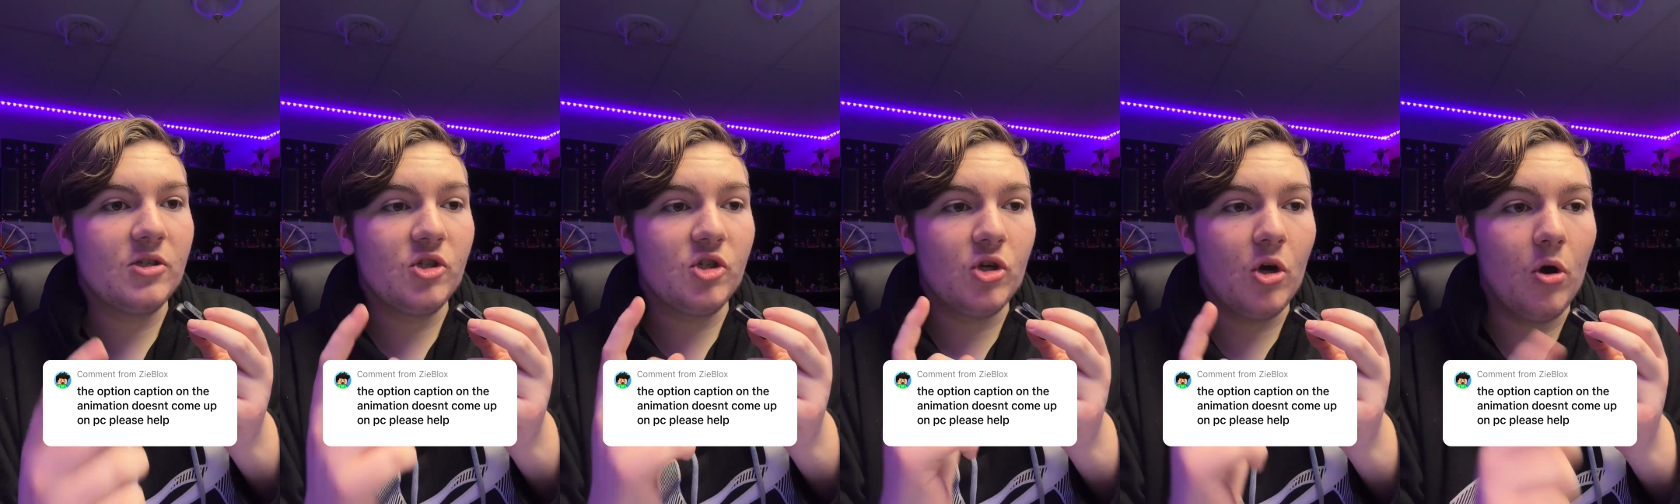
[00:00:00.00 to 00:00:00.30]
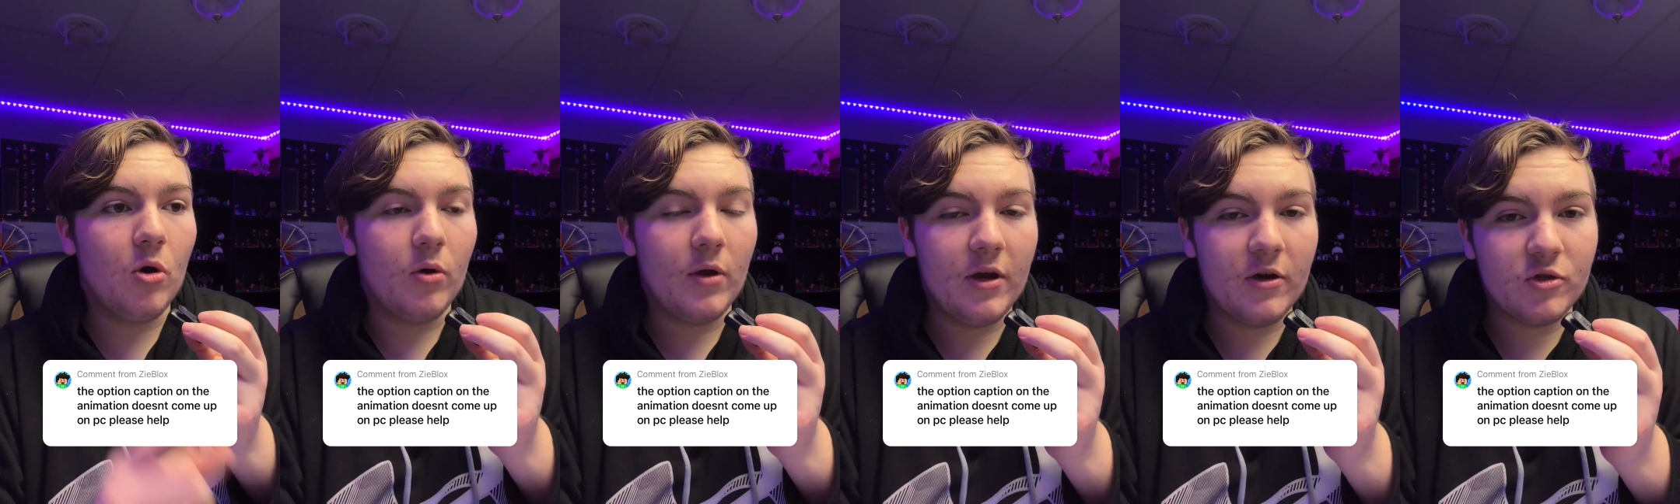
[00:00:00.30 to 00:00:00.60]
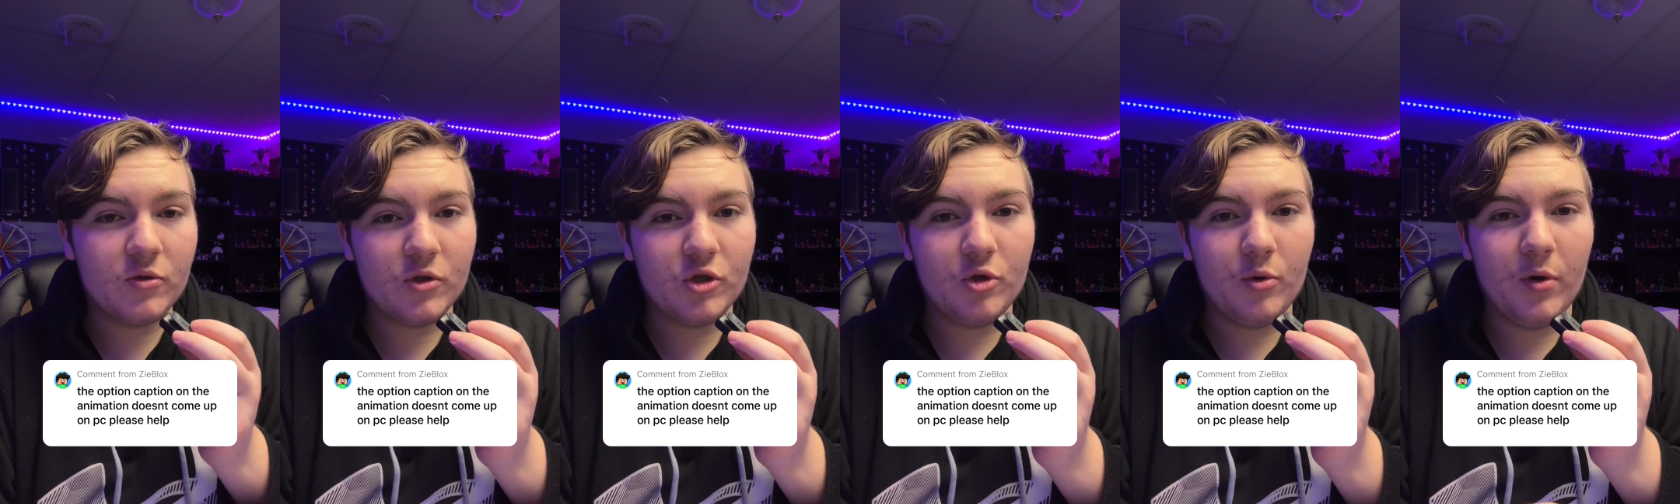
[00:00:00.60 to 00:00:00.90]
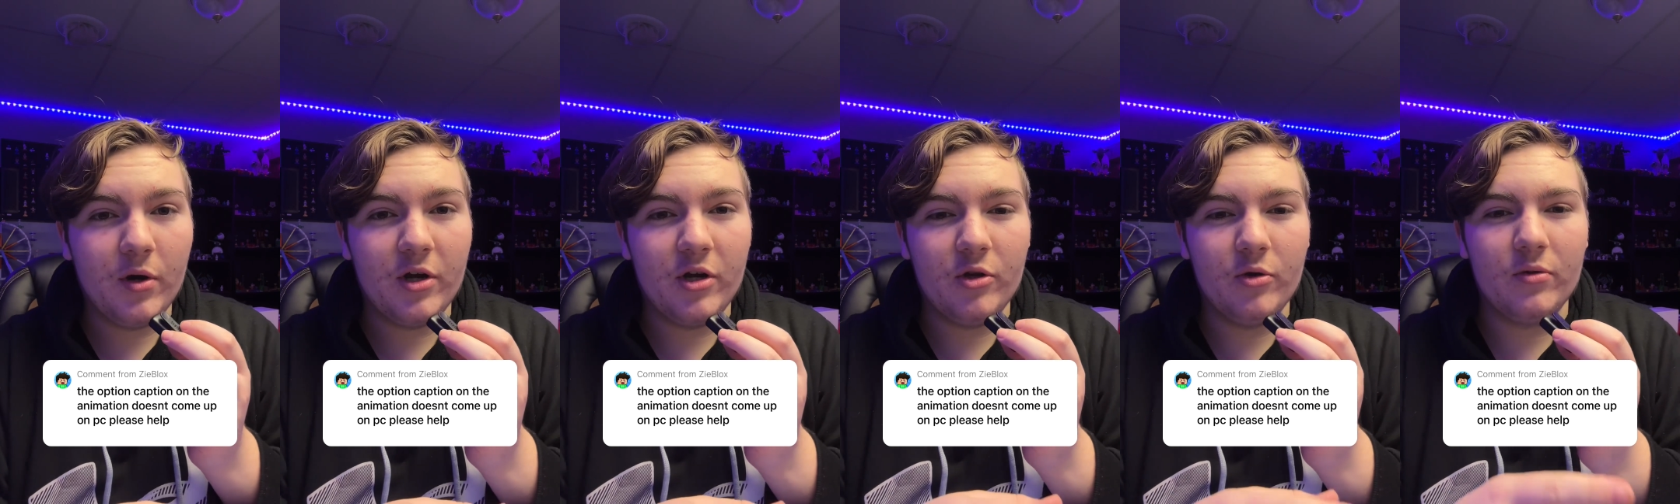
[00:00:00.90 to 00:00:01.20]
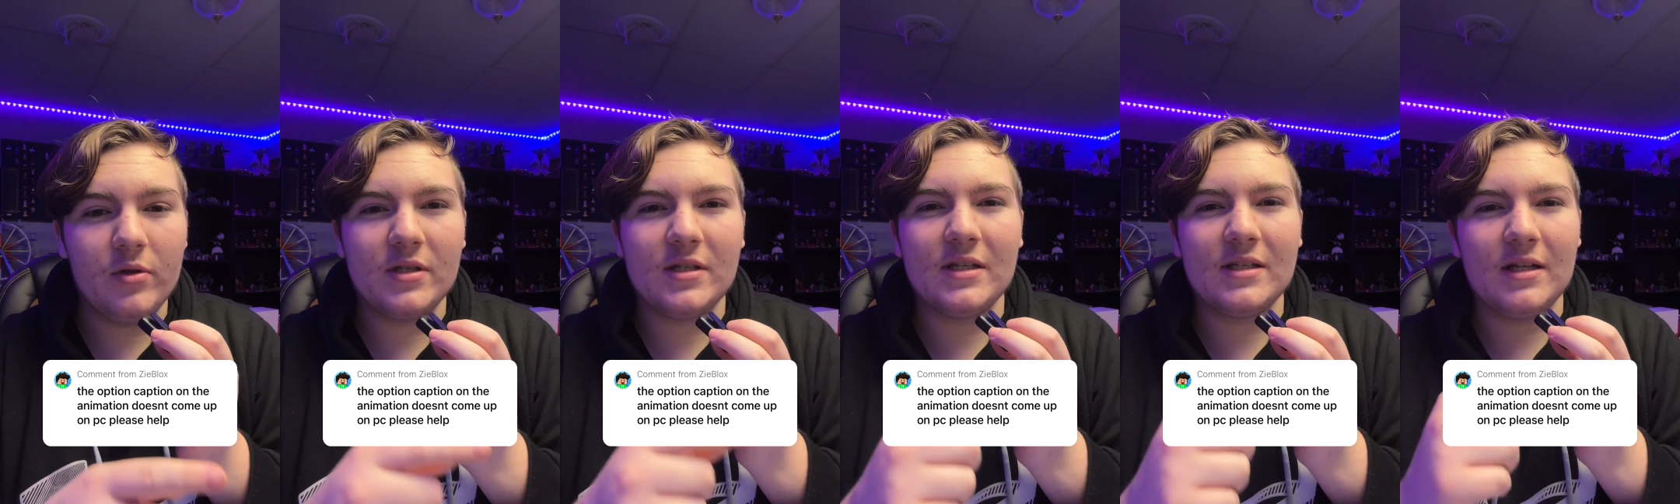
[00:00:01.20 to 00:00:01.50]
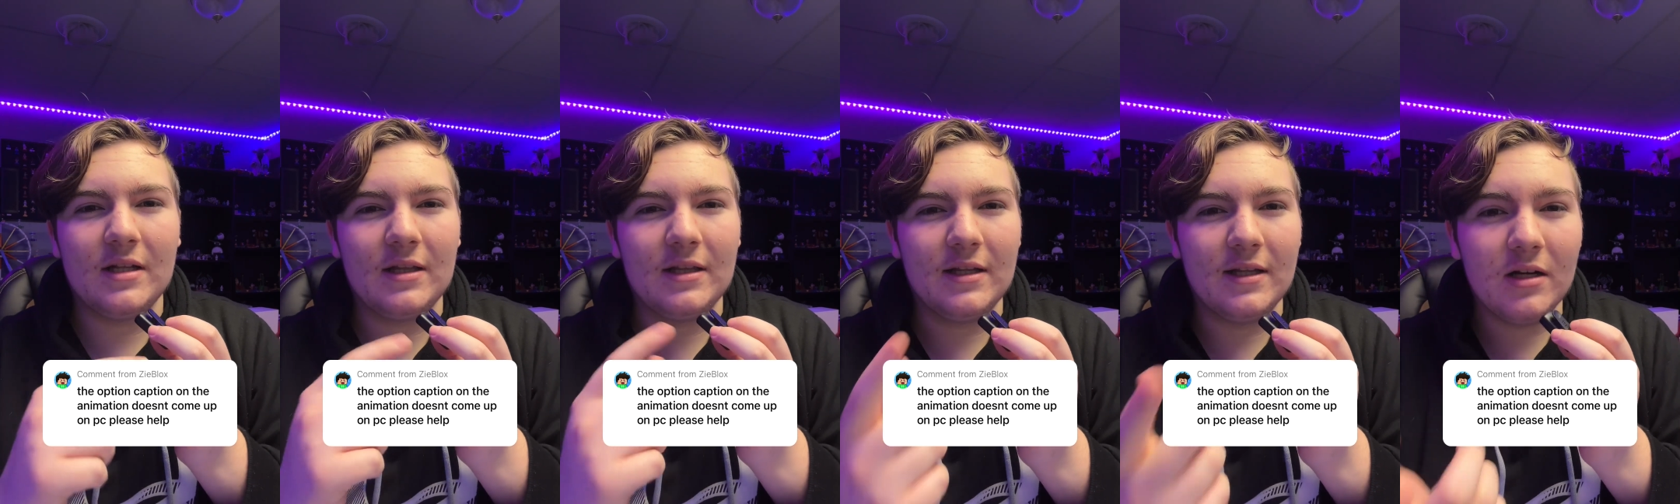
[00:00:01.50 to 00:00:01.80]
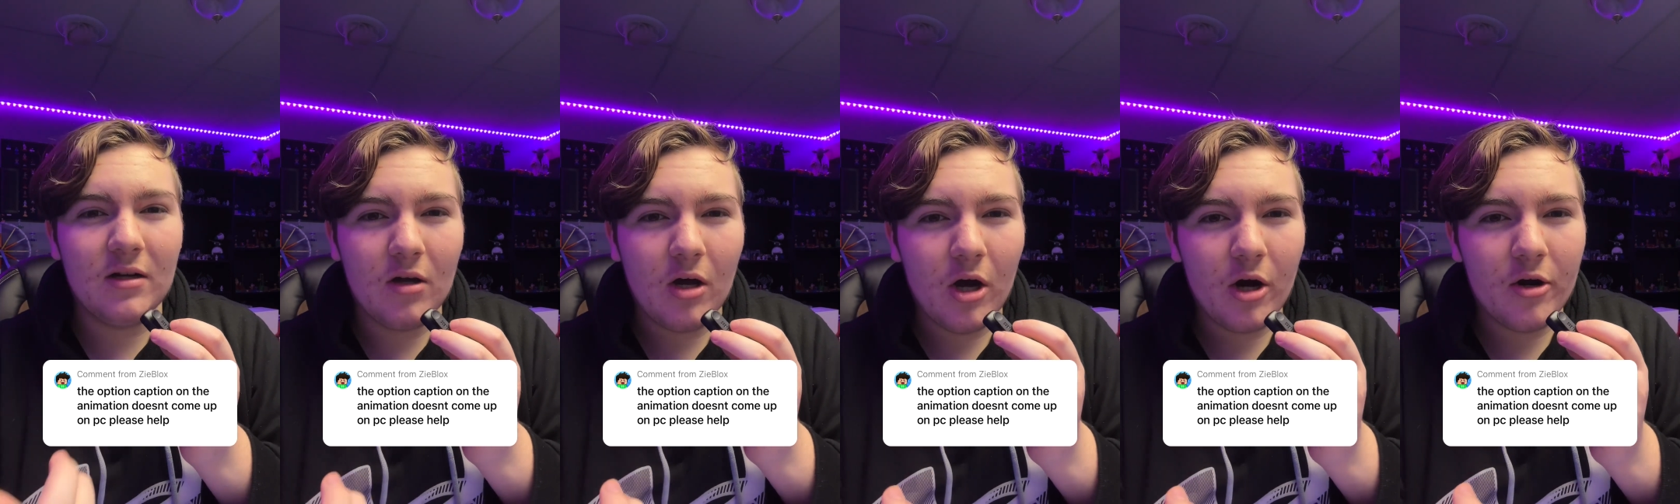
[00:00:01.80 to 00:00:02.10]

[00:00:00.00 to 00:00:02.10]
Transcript: So here's what you want to do. This is a little